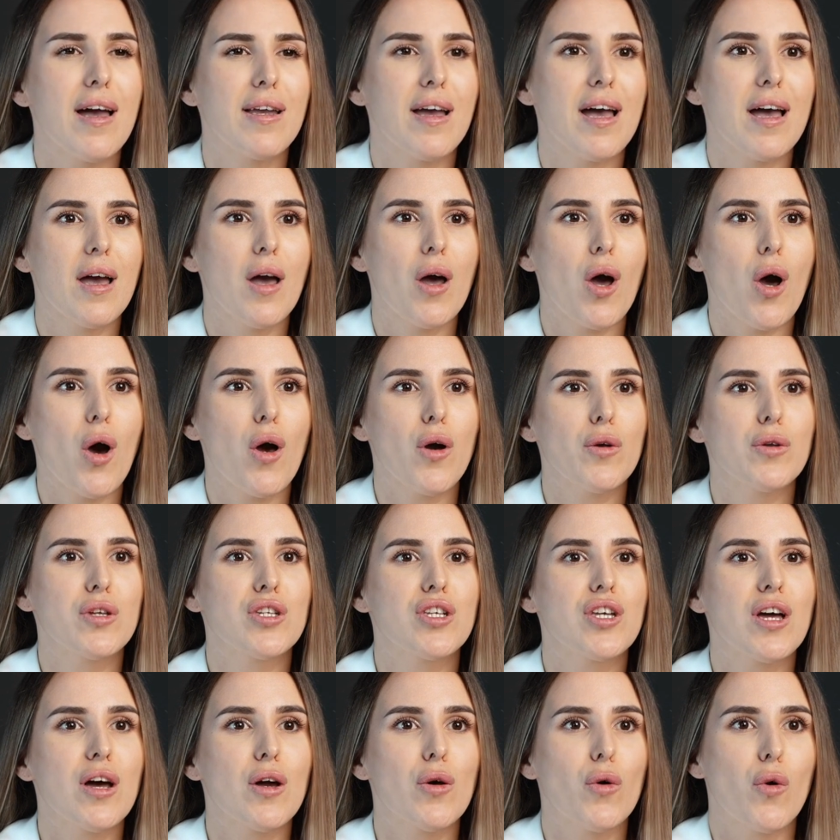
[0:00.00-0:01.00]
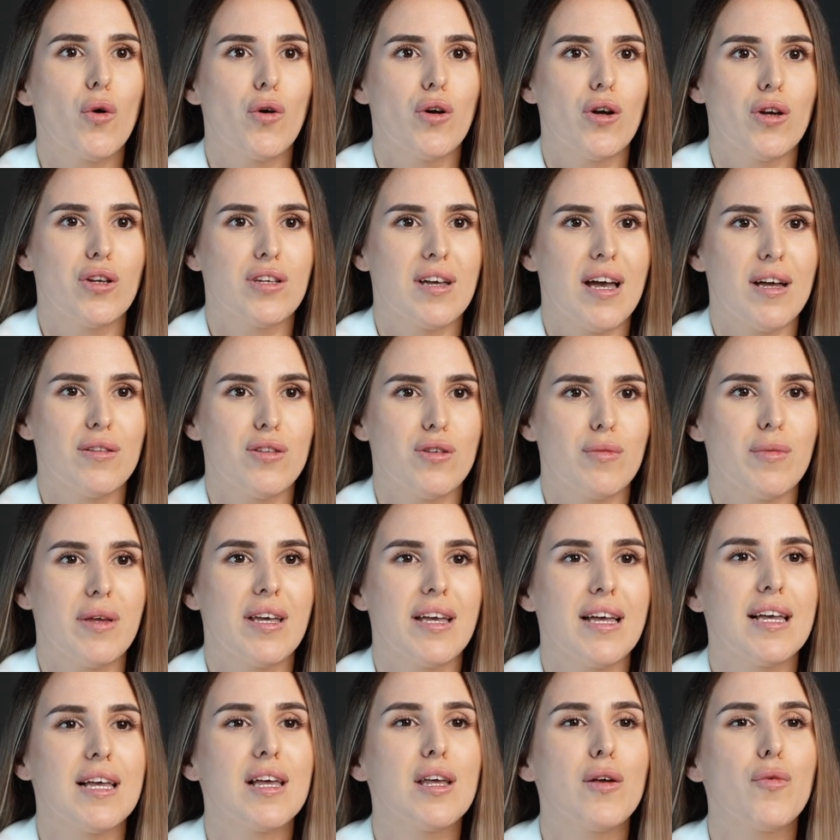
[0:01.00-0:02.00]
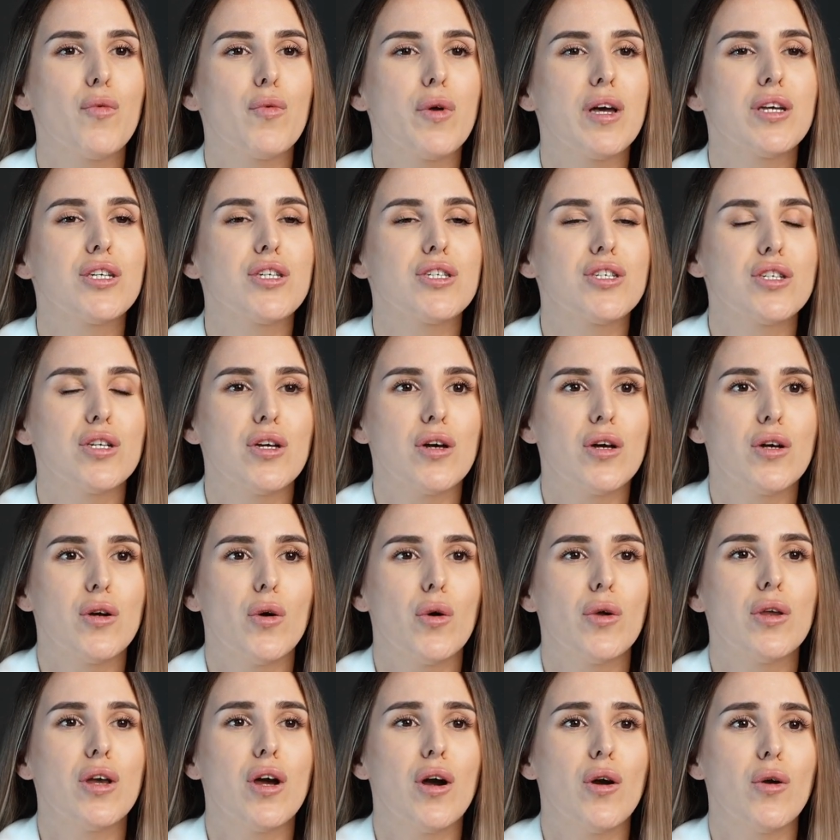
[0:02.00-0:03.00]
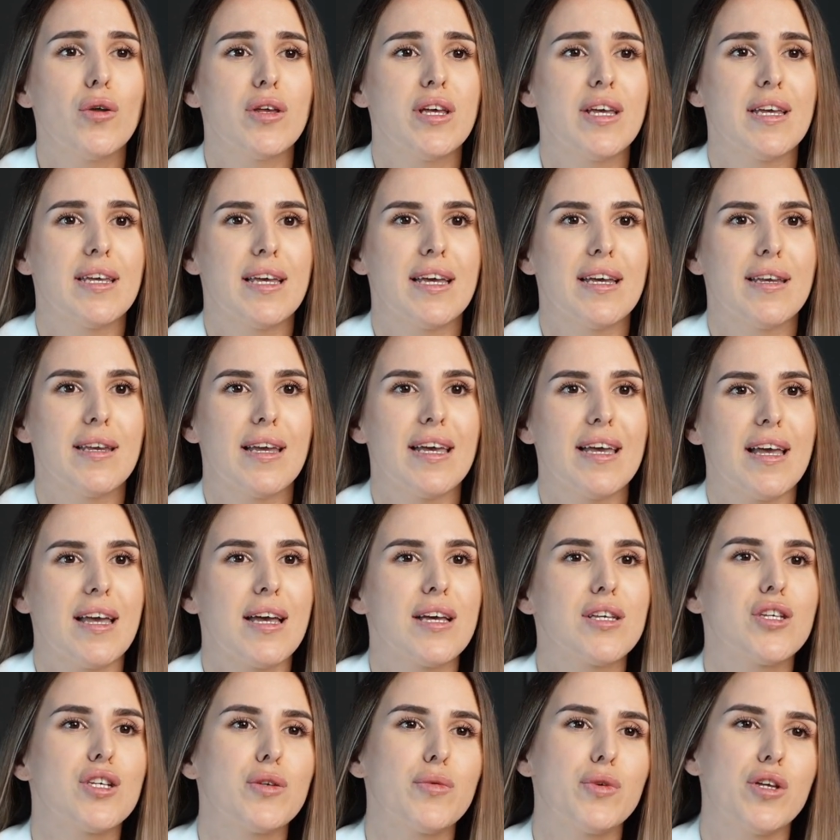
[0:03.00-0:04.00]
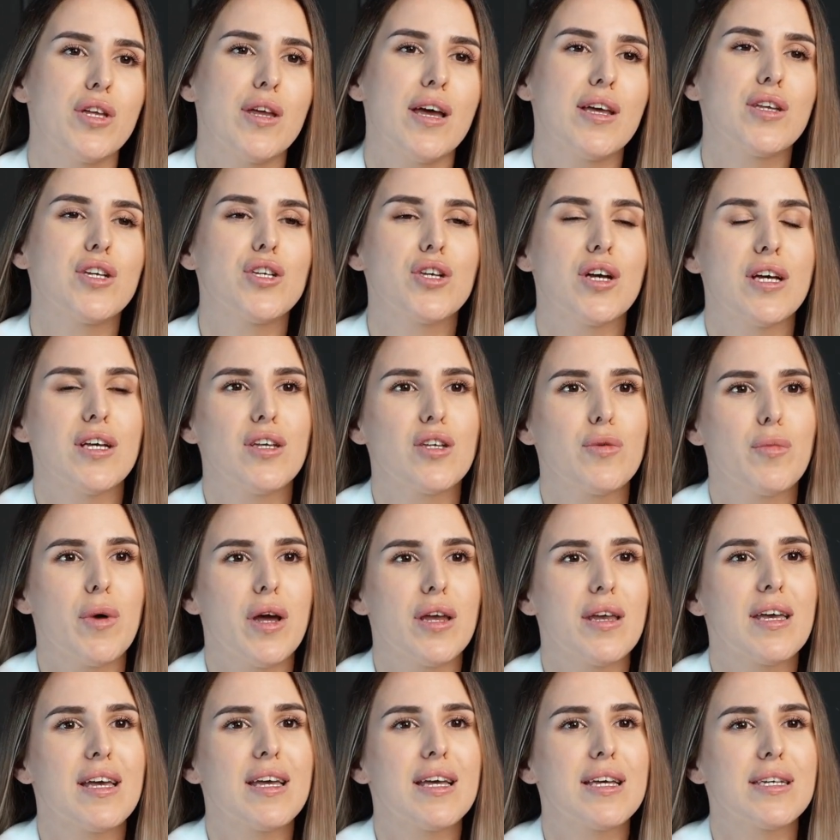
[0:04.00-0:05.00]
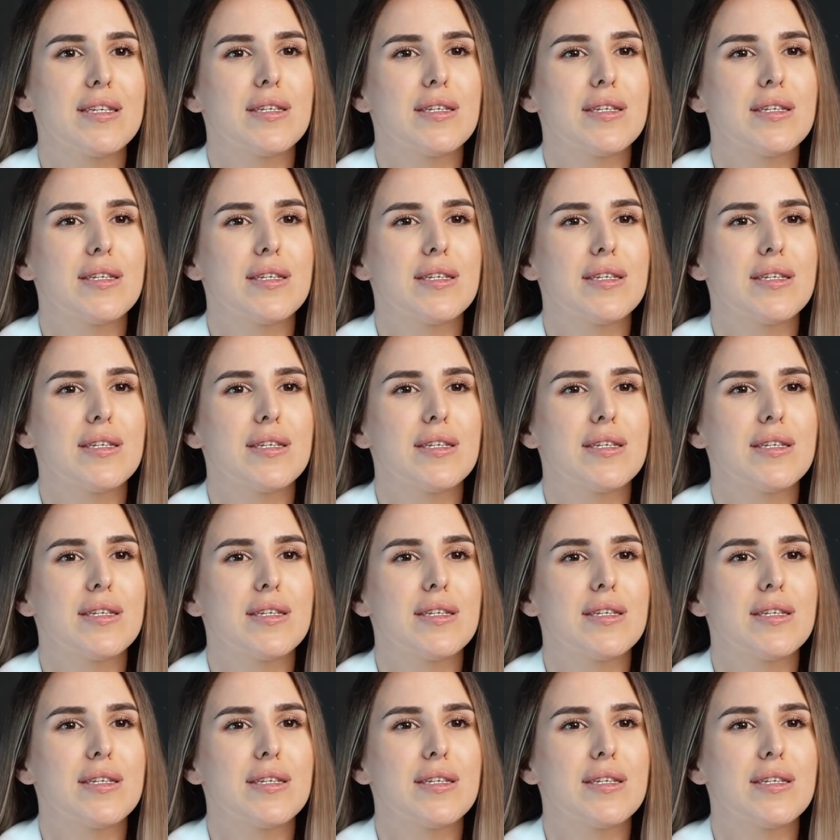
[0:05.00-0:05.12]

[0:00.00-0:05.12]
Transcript: Then all the shareholders have to be registered or coded in the Egyptian exchange market.